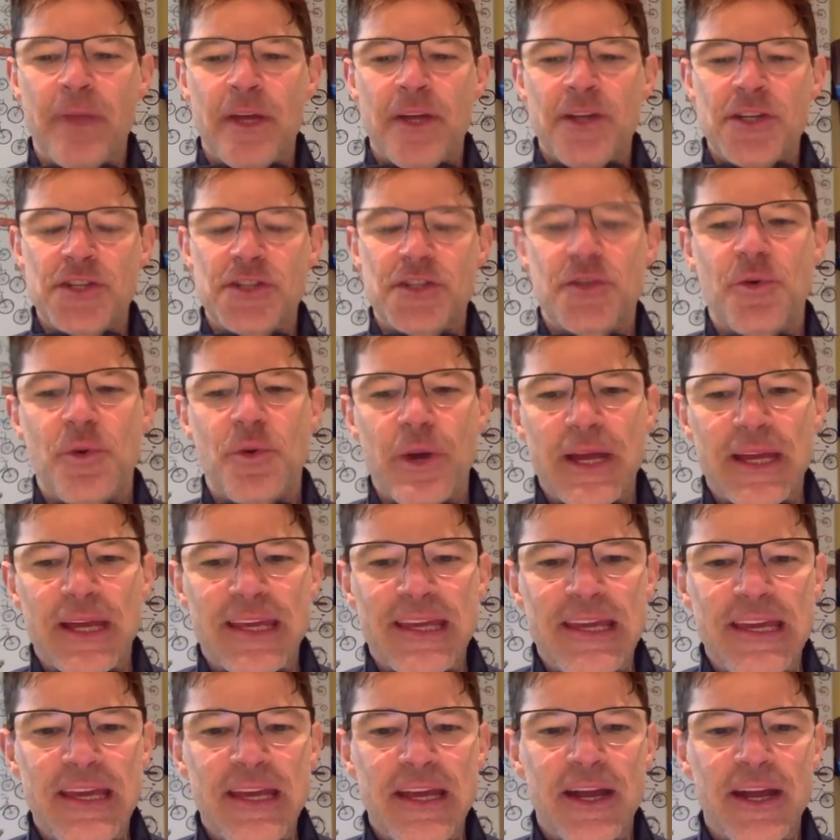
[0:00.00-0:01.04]
Just quick
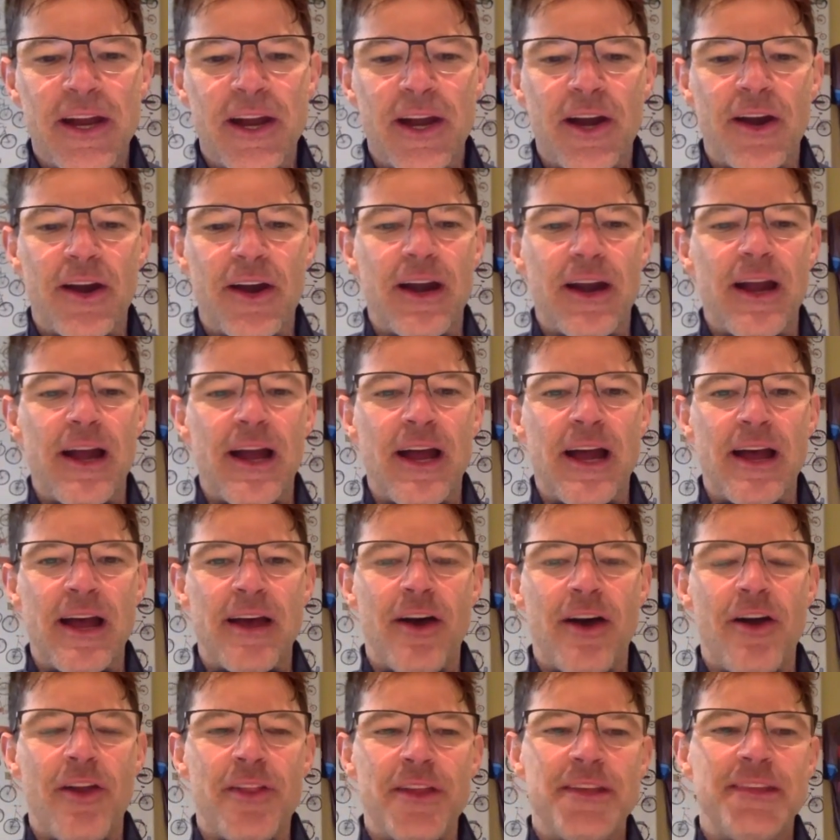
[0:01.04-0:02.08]
here,
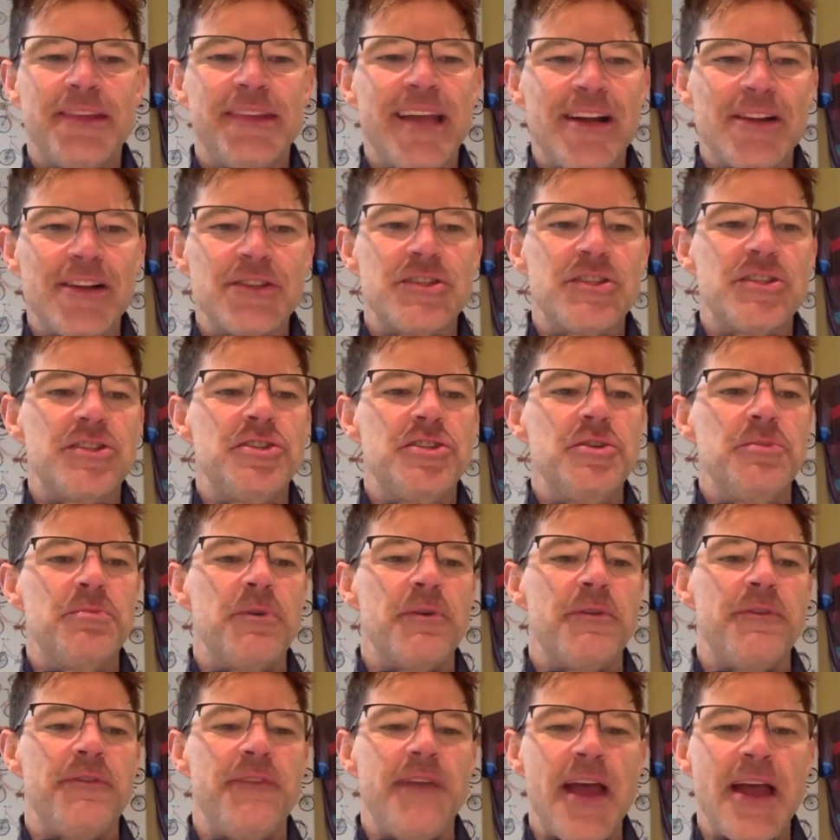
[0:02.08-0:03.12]
all this sounds
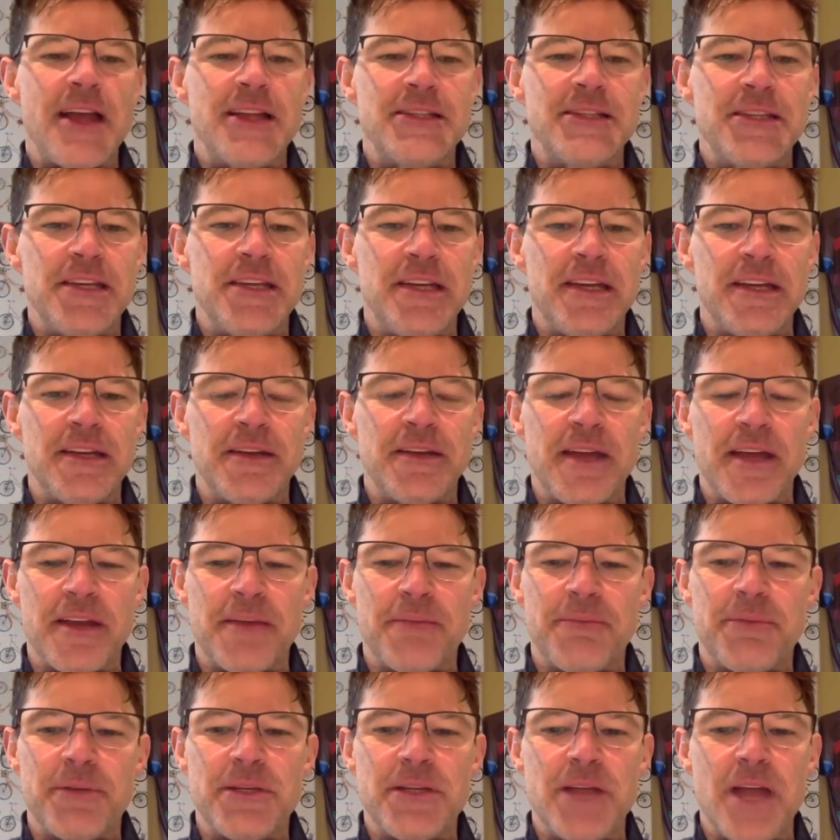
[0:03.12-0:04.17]
super fancy
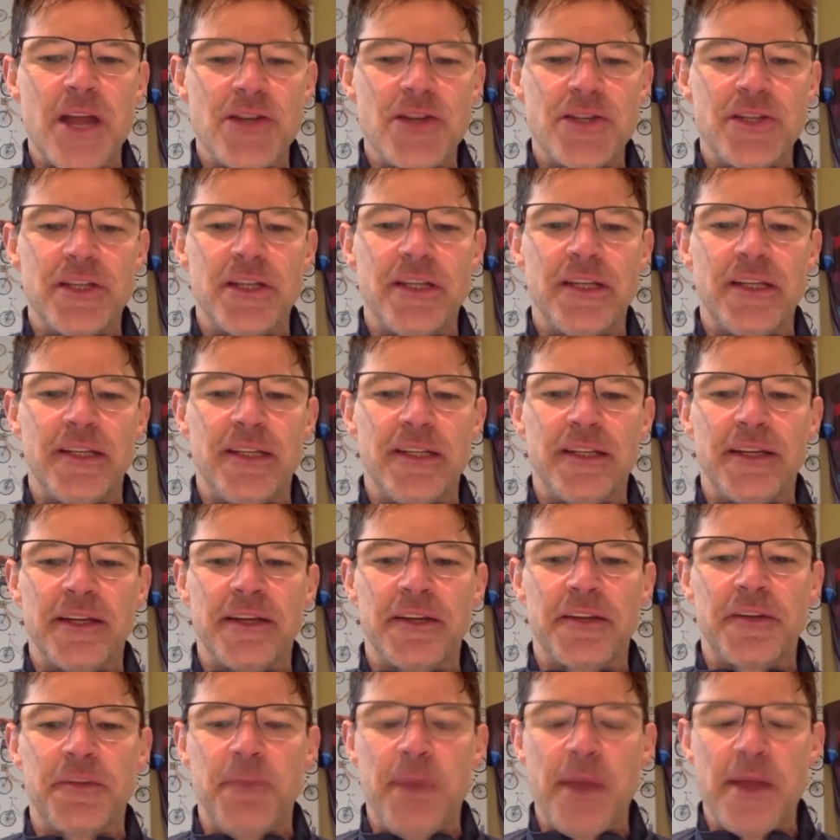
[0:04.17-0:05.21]
and potentially
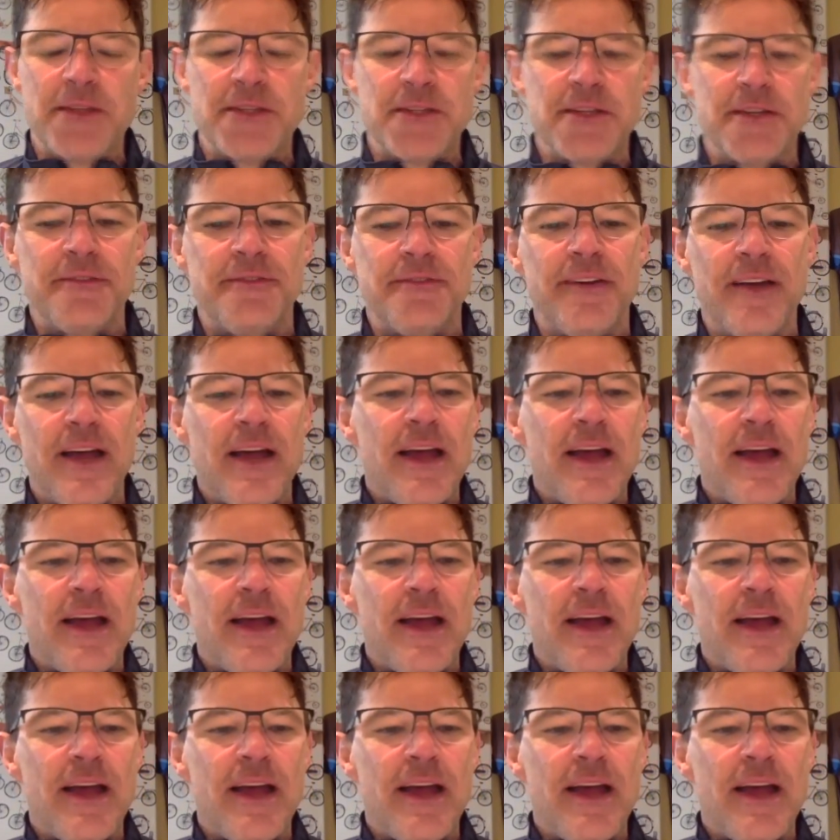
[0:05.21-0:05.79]
expensive.